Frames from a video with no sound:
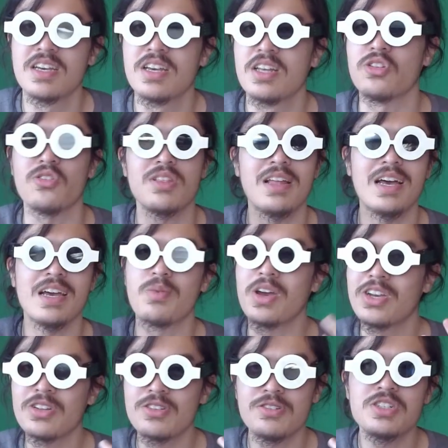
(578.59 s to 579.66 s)
They're like
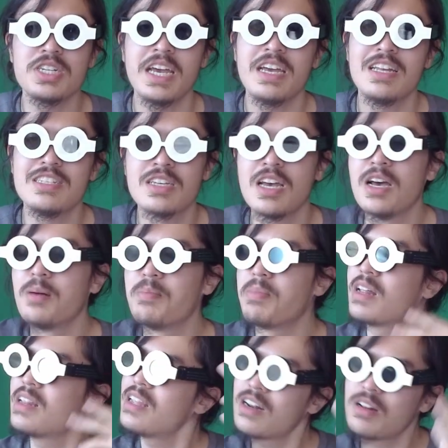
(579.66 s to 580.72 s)
regular shades, but a
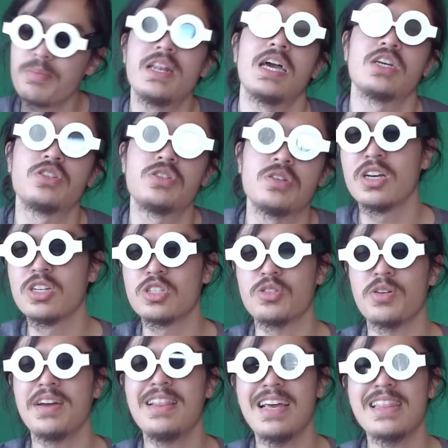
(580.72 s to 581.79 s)
little bit extra. So I
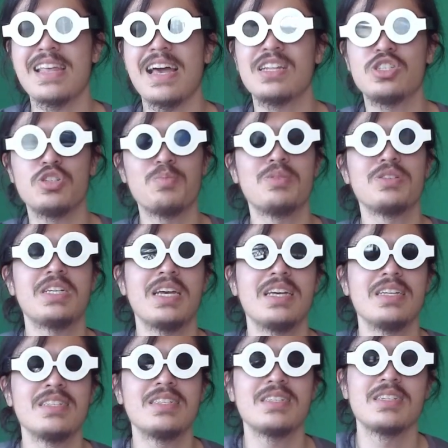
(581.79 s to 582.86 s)
like that, Super
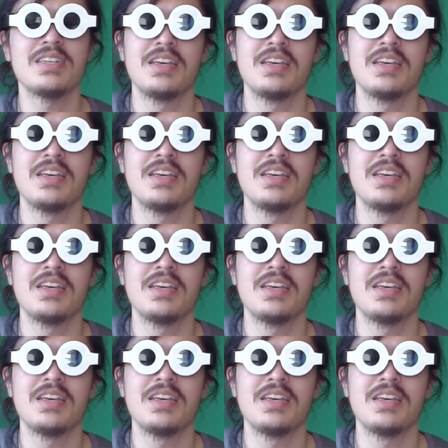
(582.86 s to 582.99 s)
Shades.